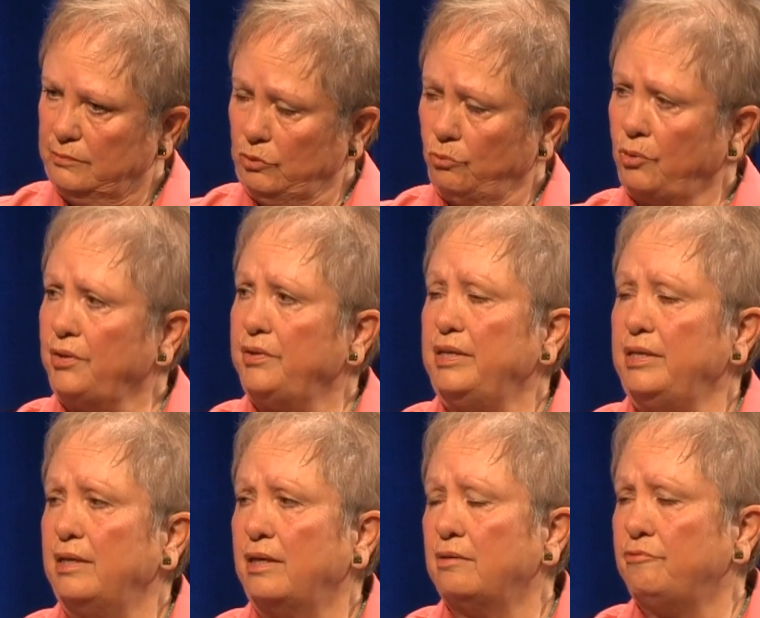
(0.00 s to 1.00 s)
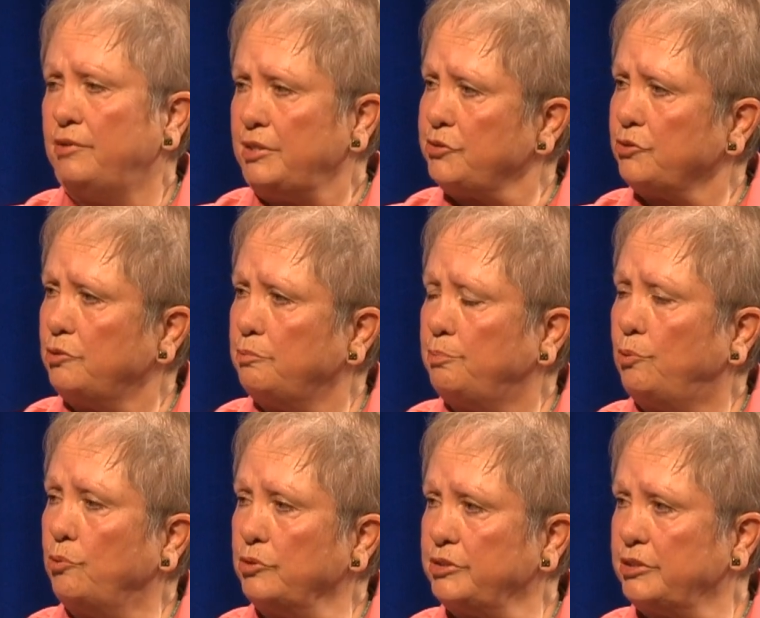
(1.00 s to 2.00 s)
where the ventral
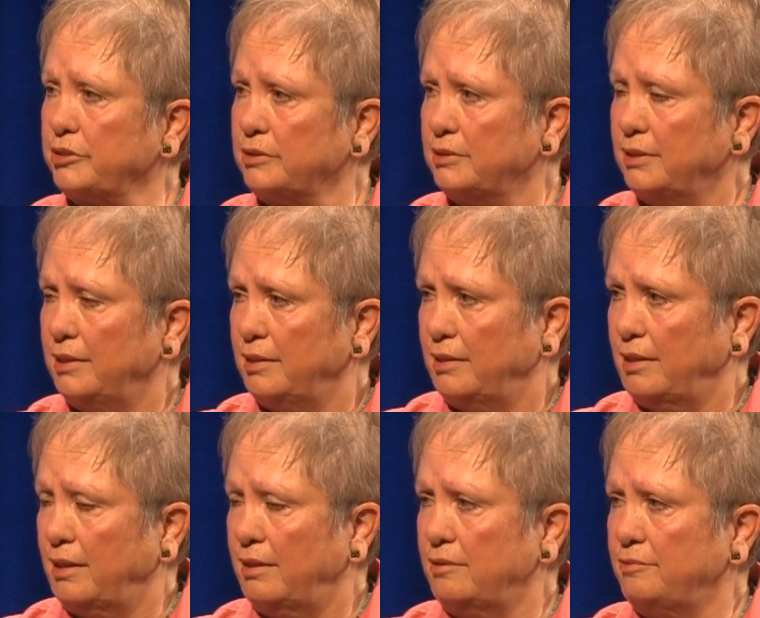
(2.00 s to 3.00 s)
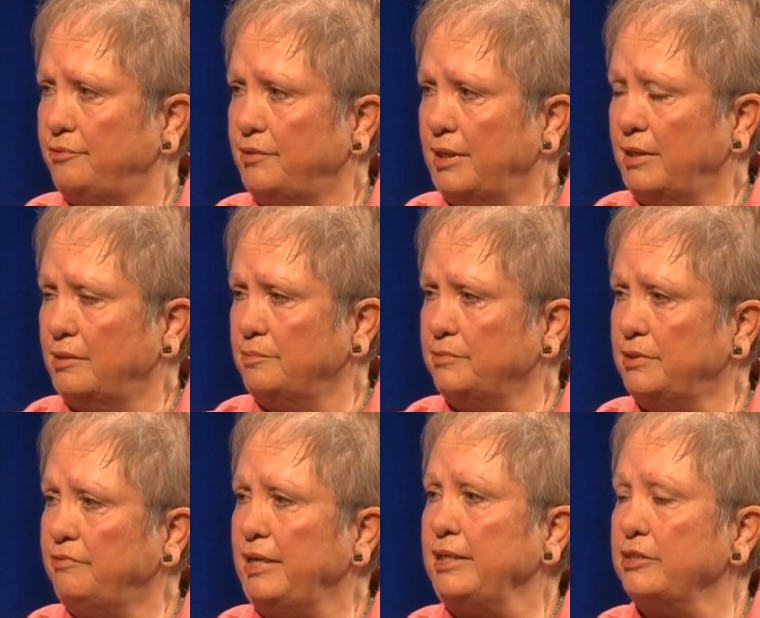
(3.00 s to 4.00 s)
portion of
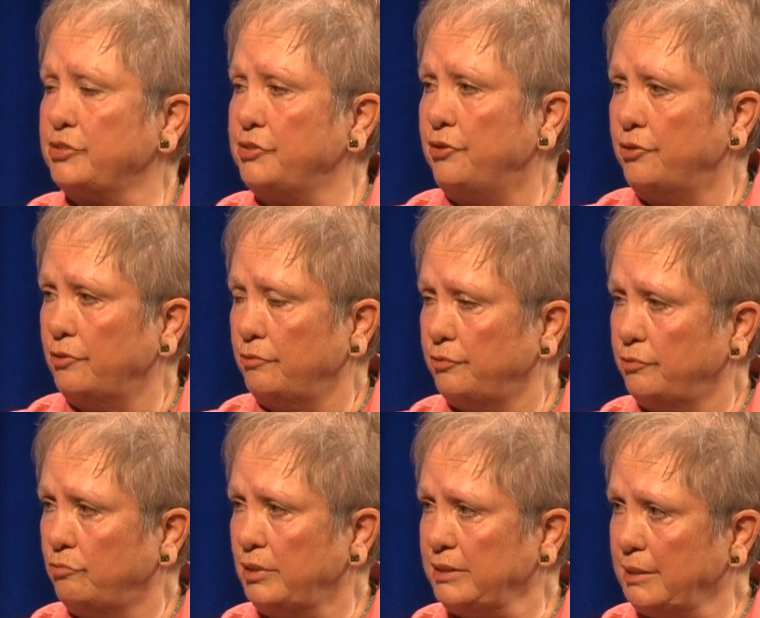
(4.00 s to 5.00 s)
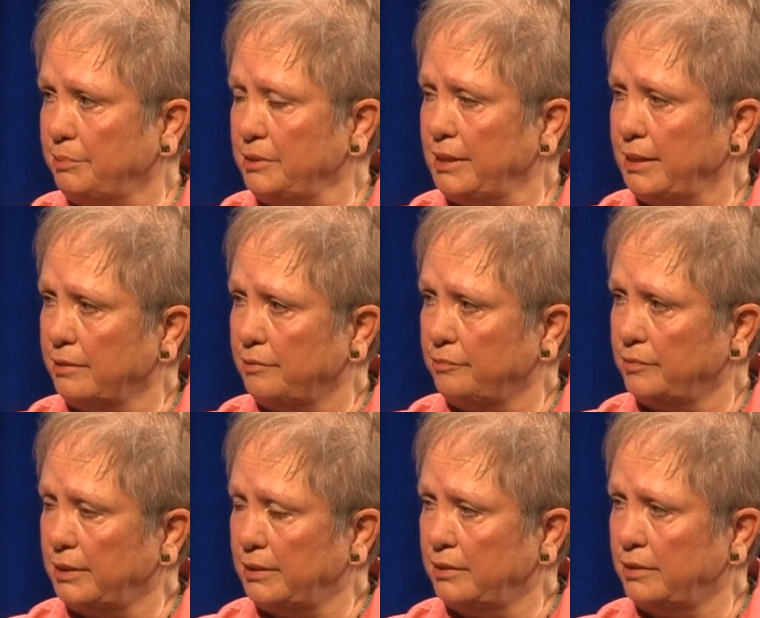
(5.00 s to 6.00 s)
the vagus nerve runs up and down
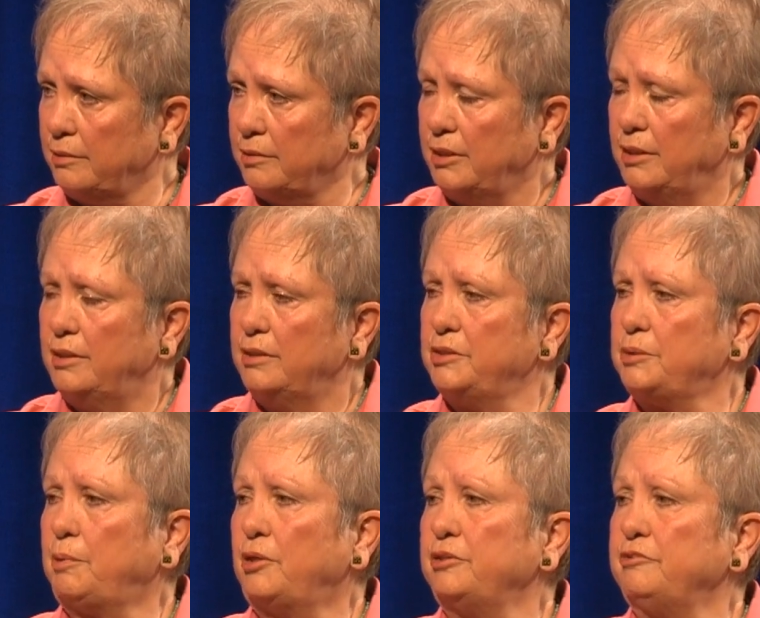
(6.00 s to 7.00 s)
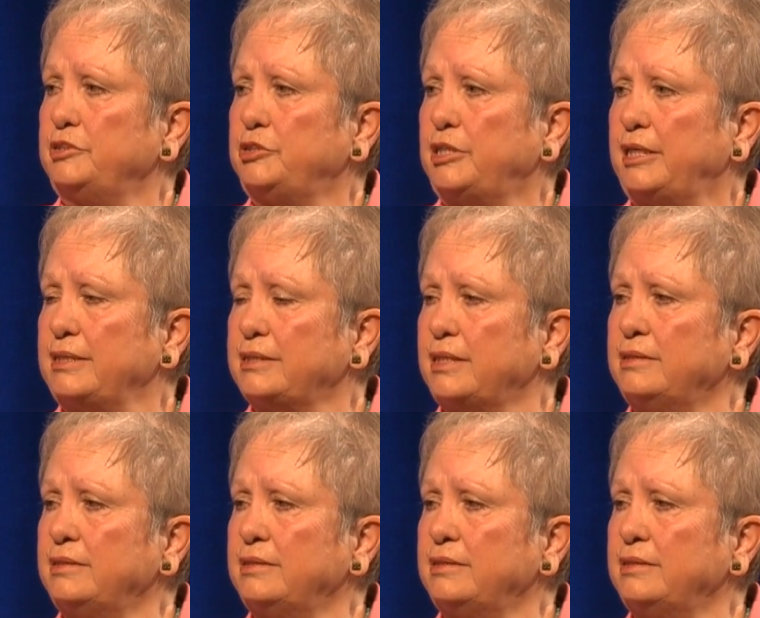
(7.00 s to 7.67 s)
this part of the chest.